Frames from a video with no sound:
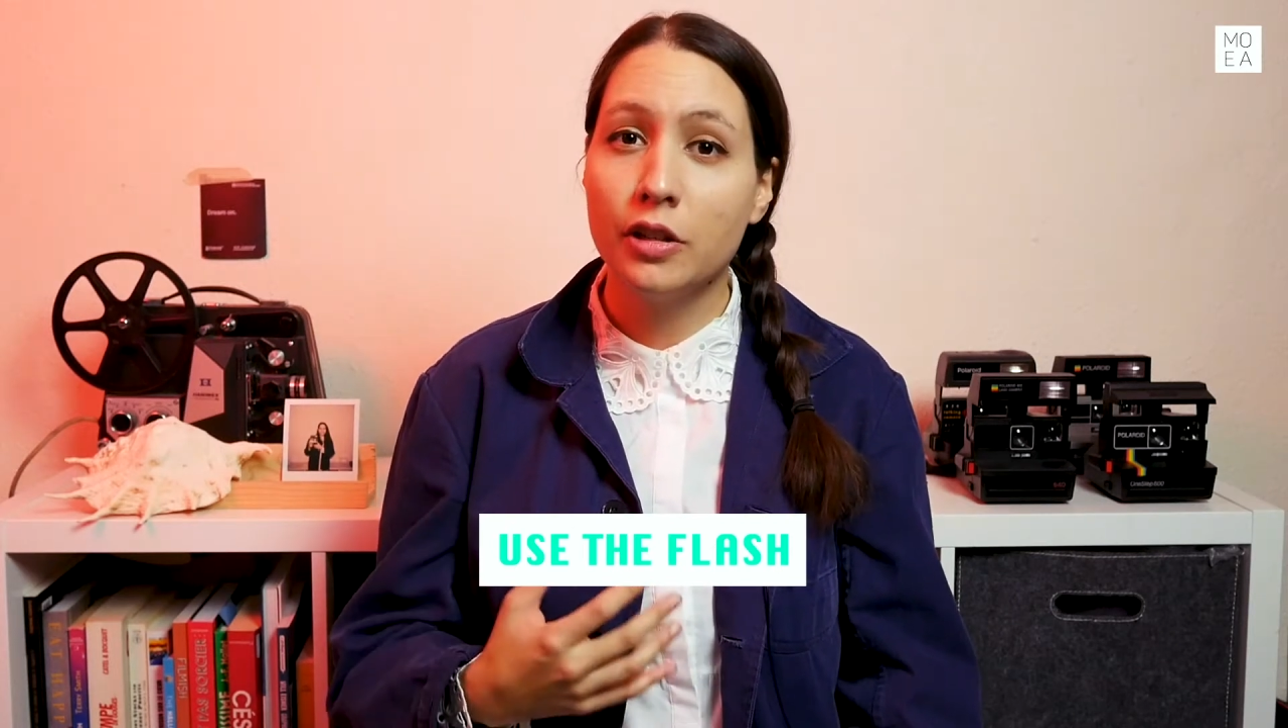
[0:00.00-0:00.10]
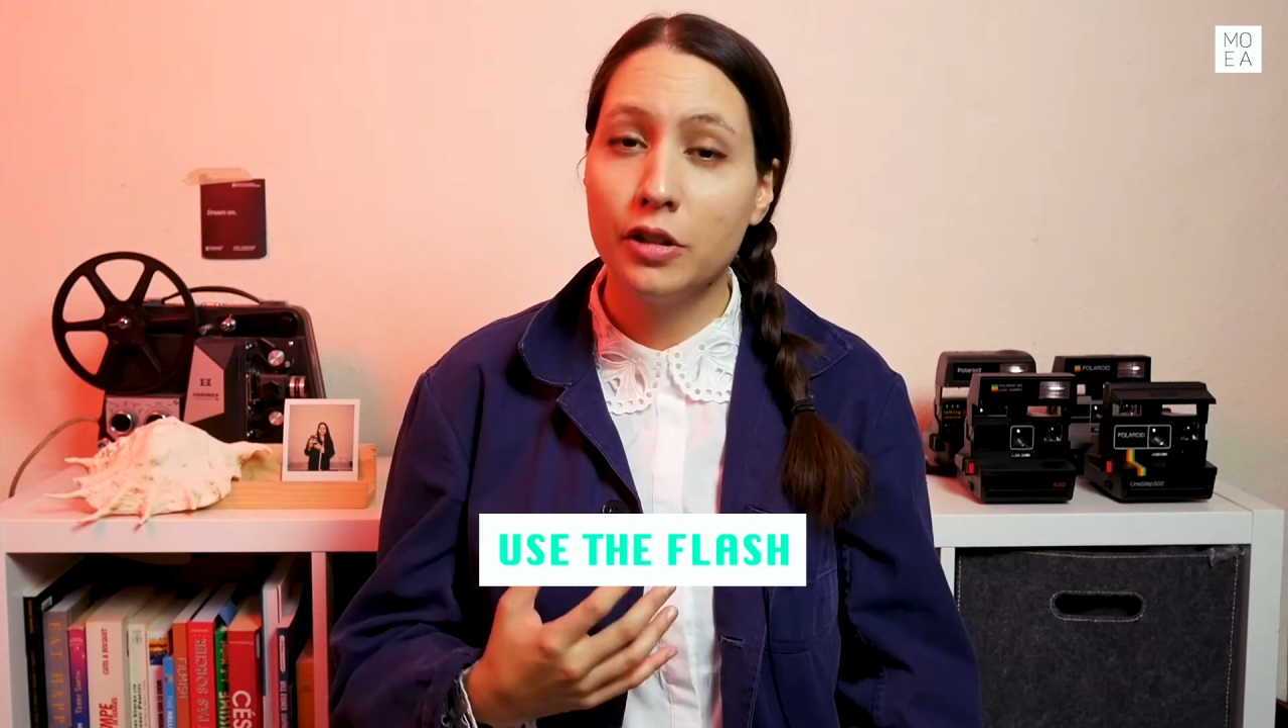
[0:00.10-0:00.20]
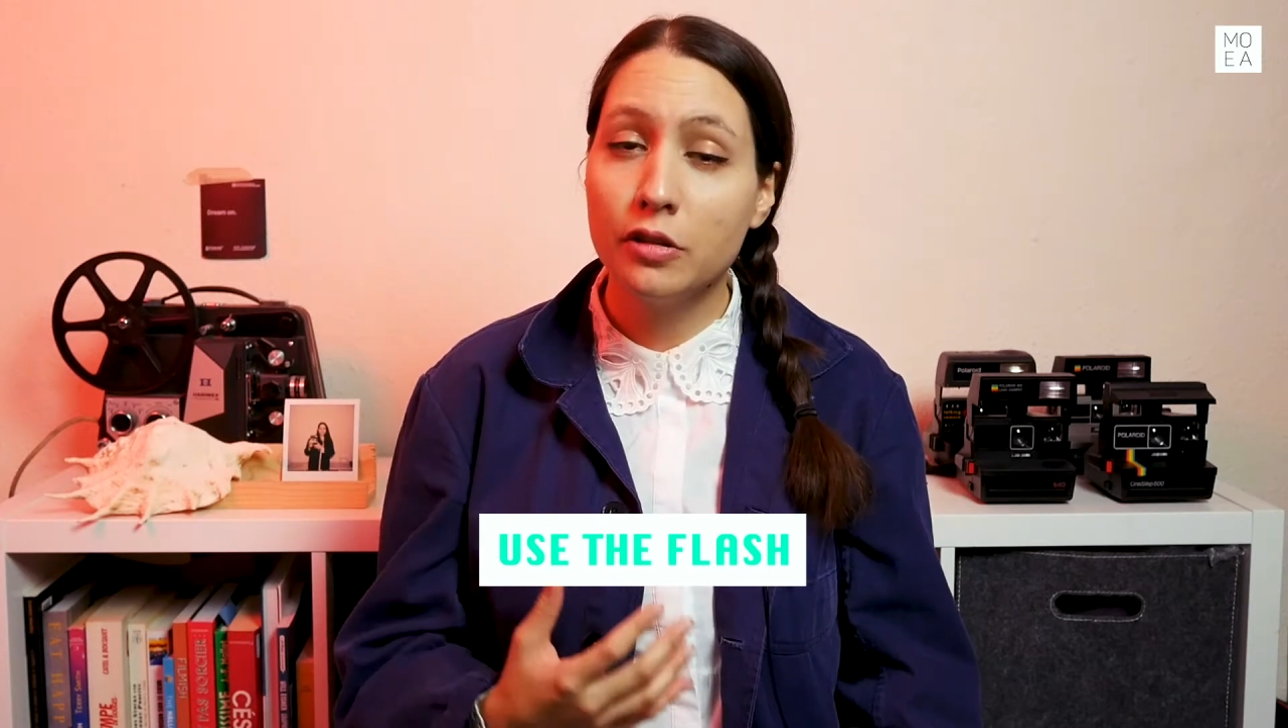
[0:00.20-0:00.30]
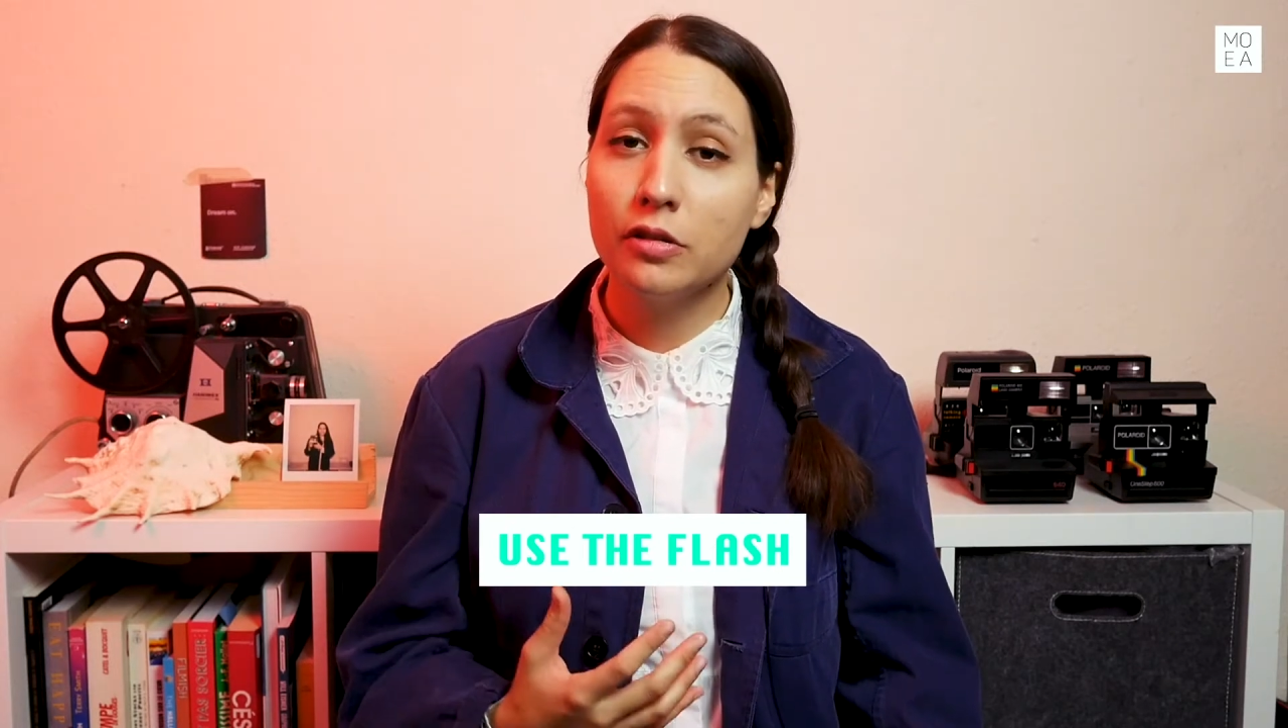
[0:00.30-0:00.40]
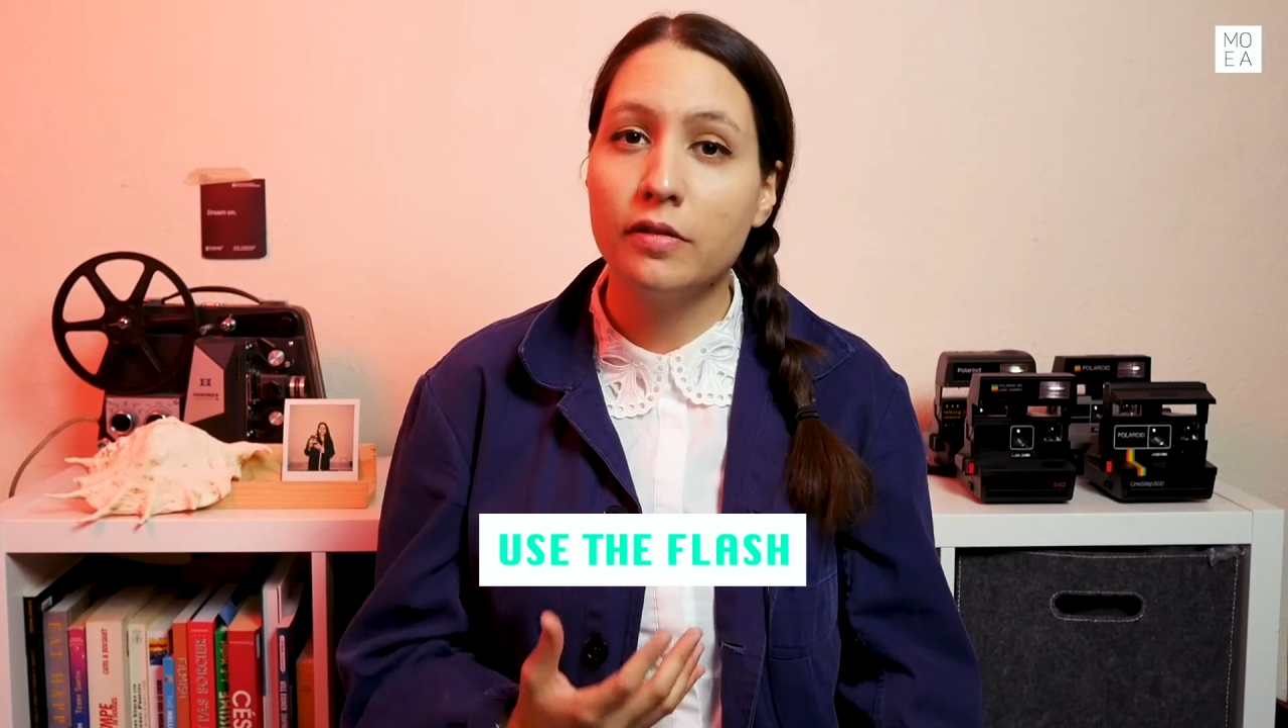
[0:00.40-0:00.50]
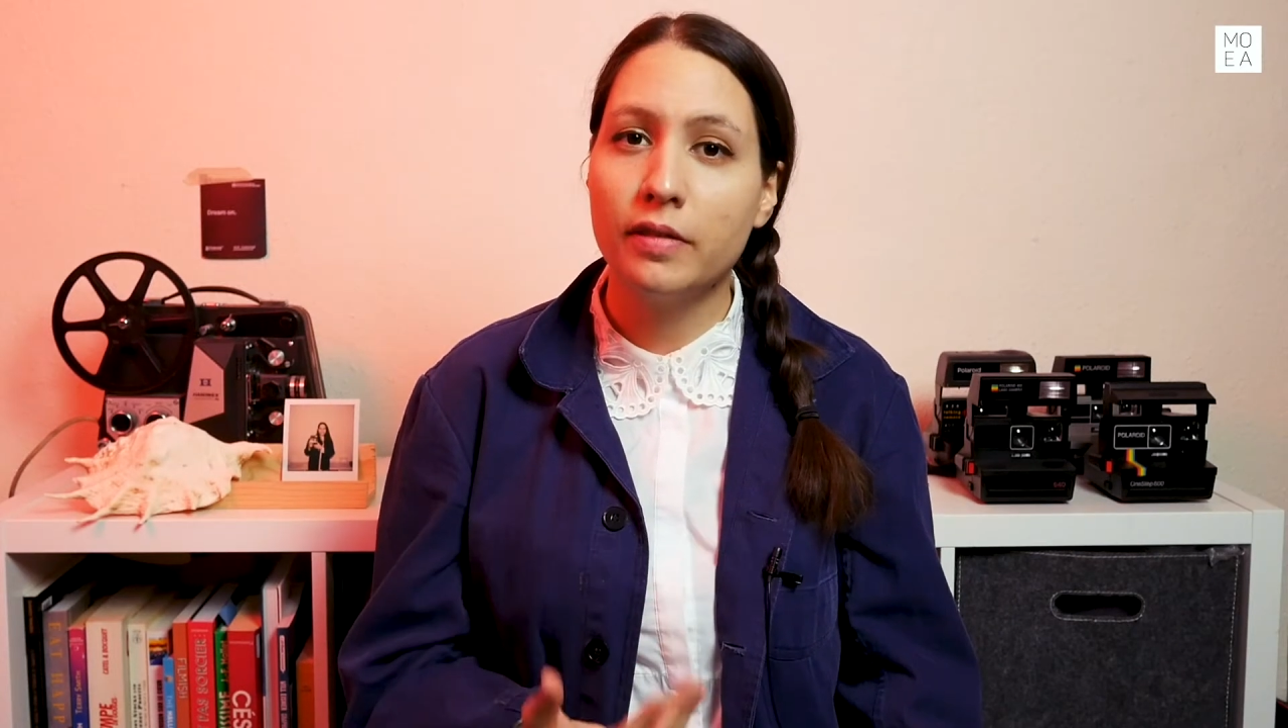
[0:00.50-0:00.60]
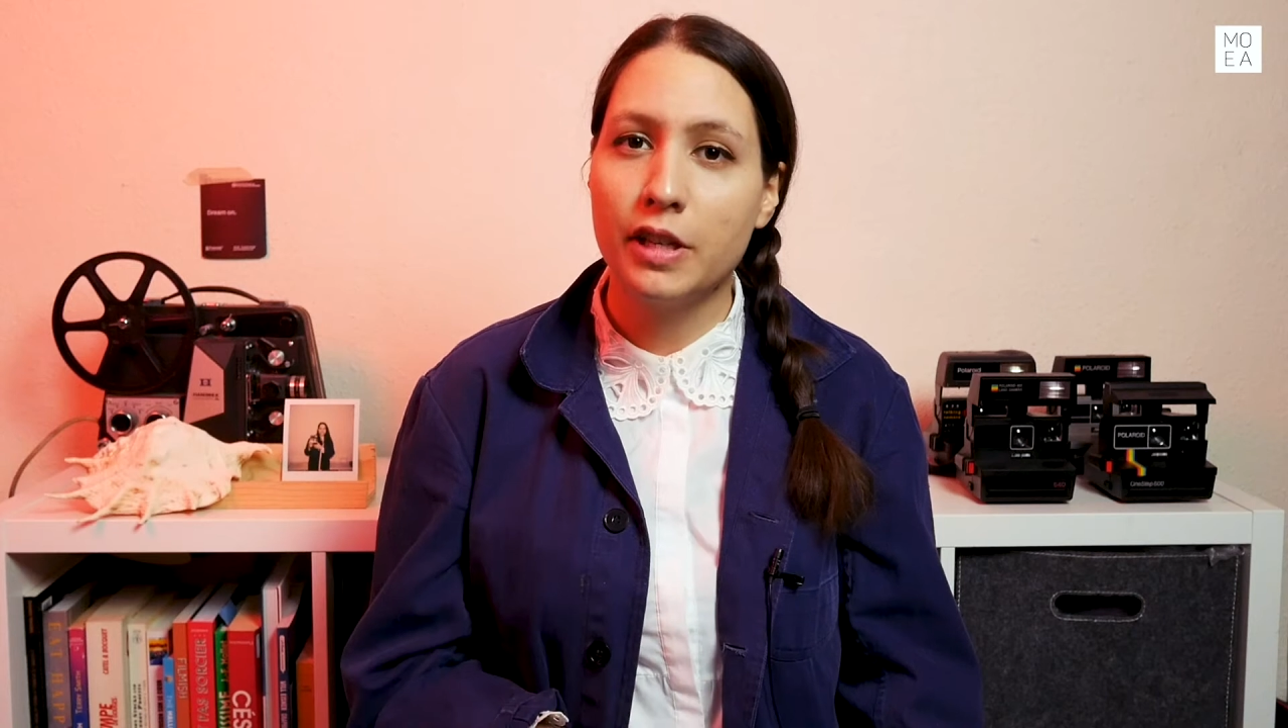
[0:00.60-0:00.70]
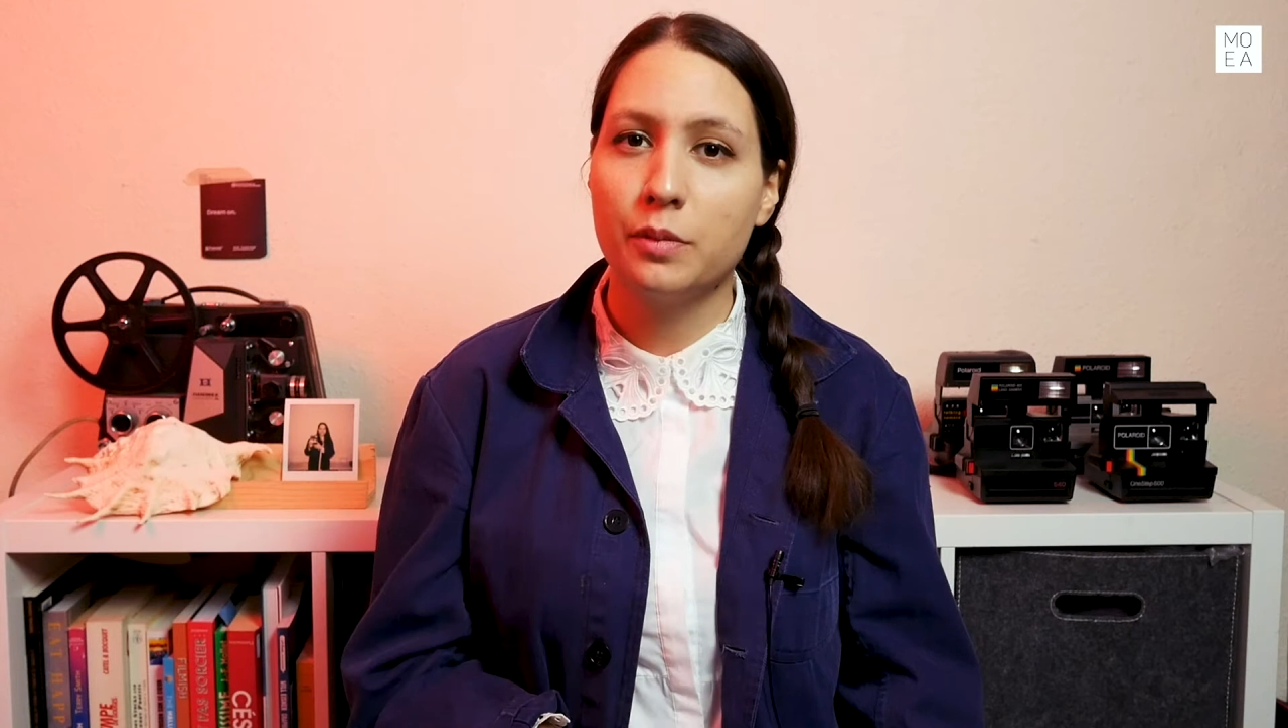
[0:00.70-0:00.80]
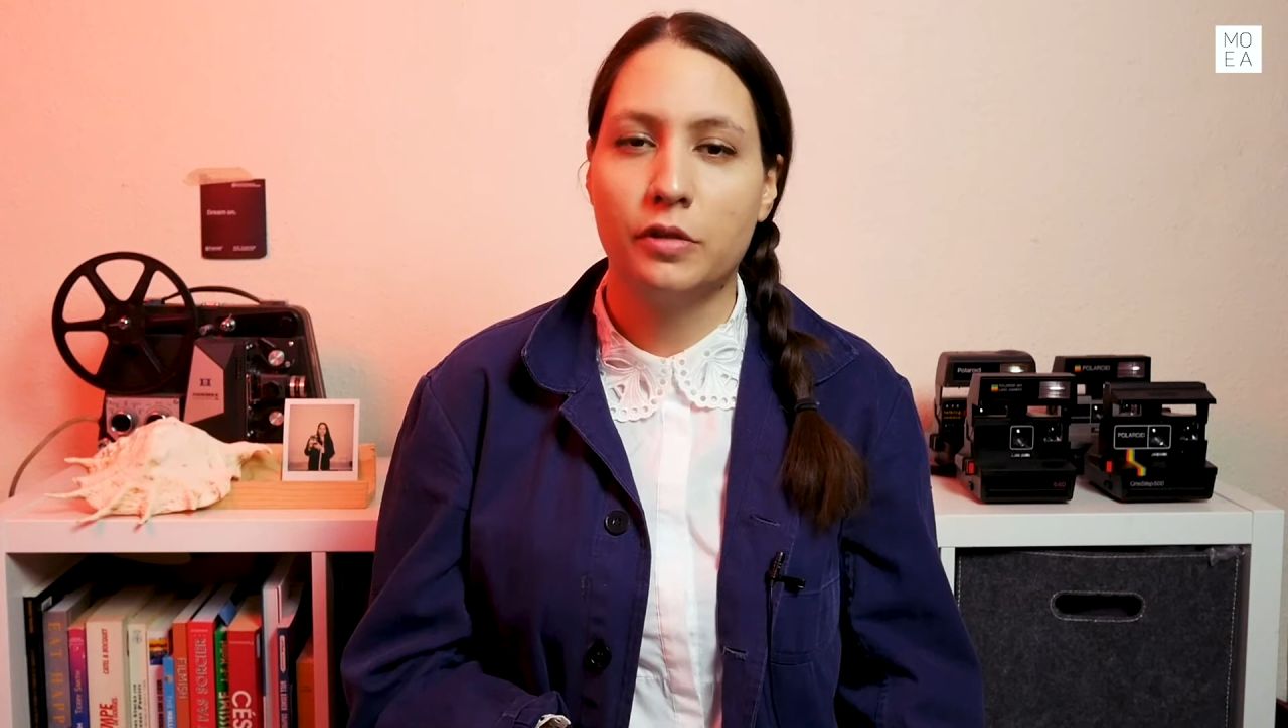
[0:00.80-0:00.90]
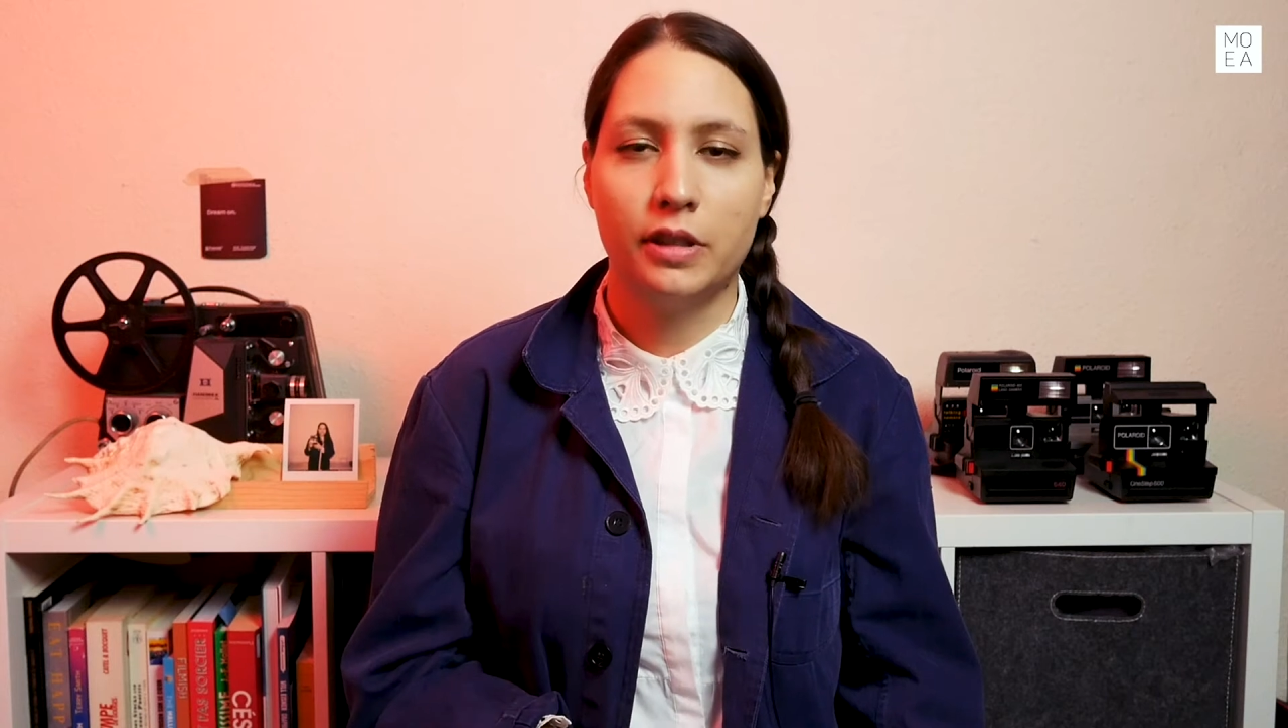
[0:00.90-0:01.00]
use the flash more